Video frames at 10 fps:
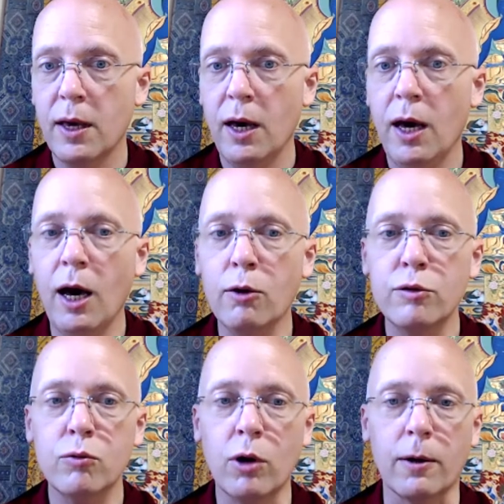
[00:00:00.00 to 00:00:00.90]
How does
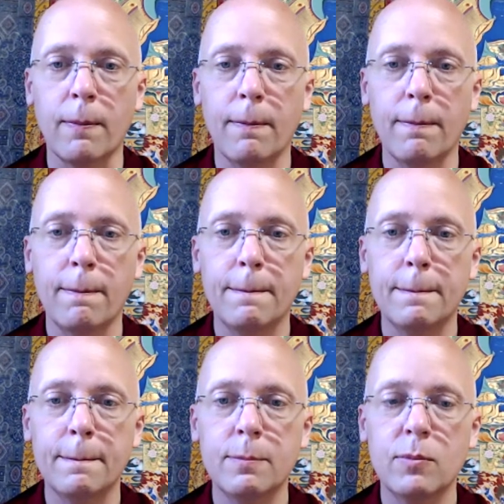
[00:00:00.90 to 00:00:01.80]
it work?
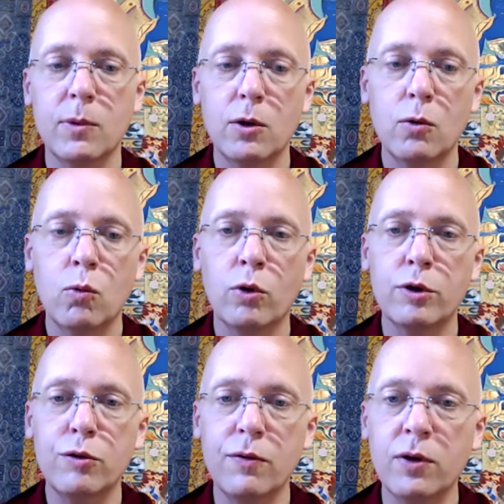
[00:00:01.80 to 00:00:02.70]
What
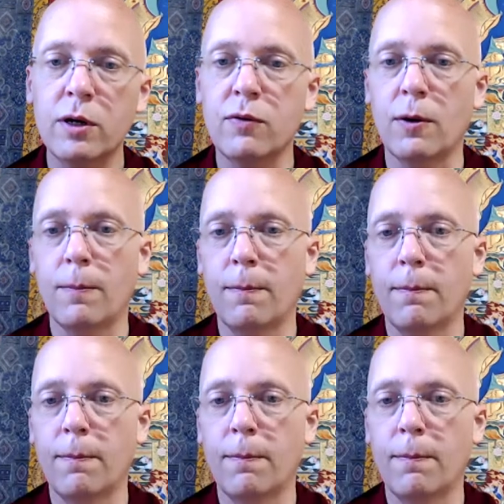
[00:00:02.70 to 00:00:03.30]
is the flavor?